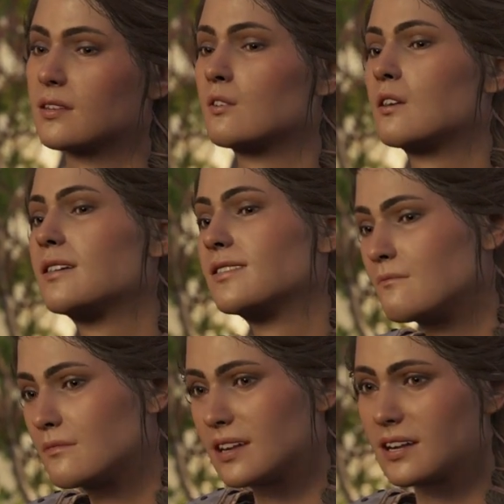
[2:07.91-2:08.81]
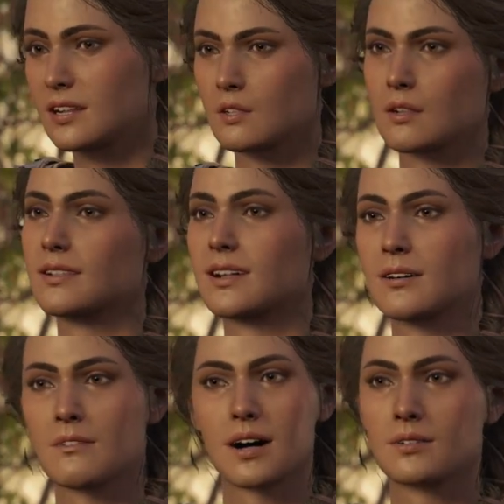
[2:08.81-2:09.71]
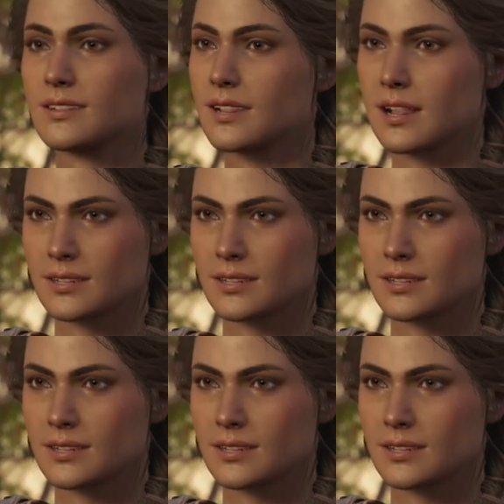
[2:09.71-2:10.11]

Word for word: You want me to collect my own